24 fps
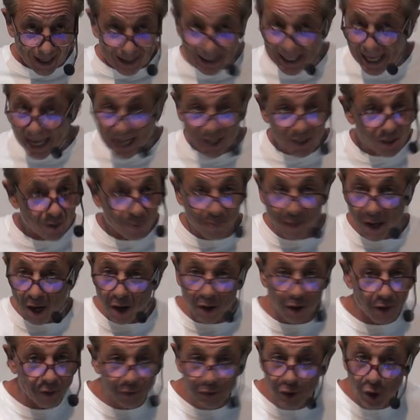That is a
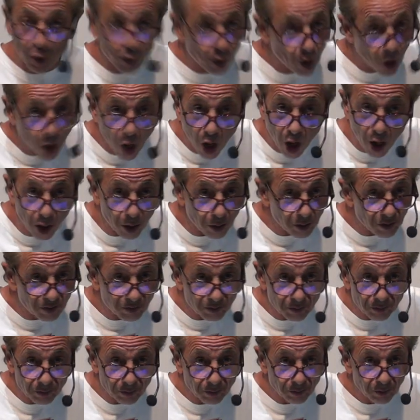part of your call
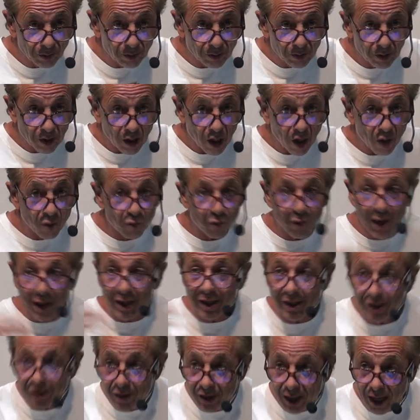in
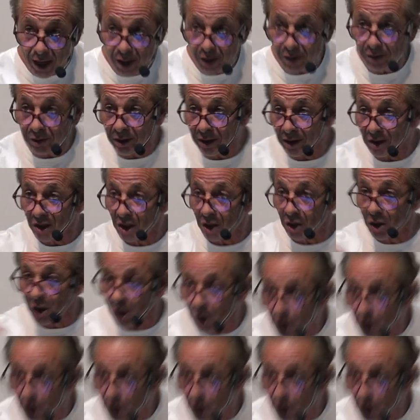reconciling the